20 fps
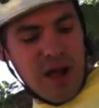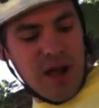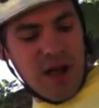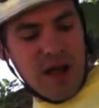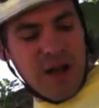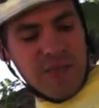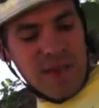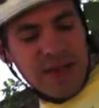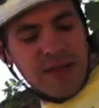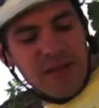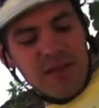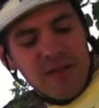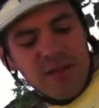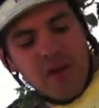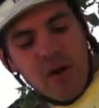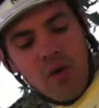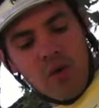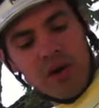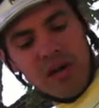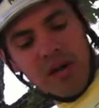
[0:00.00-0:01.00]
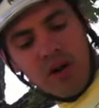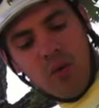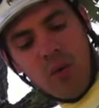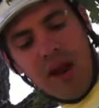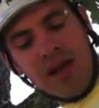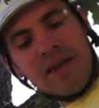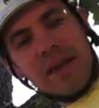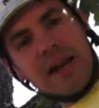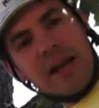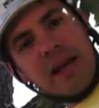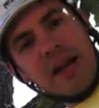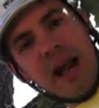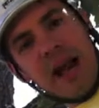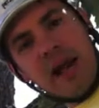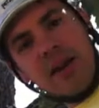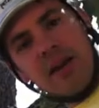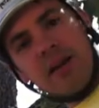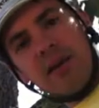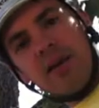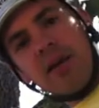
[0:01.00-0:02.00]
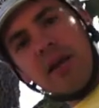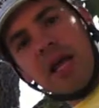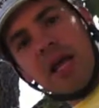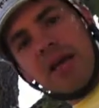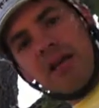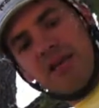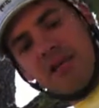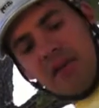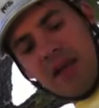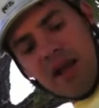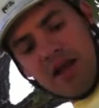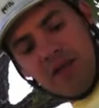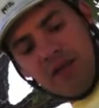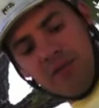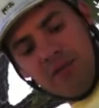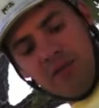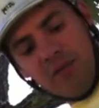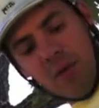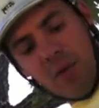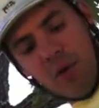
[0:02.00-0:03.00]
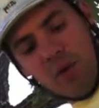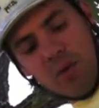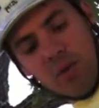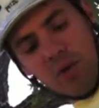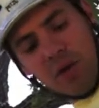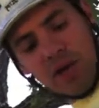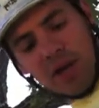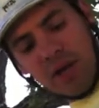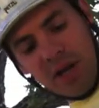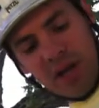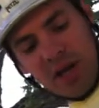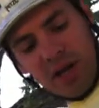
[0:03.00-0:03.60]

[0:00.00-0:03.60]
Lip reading: And it's sewn in a way that it kind of stands forward.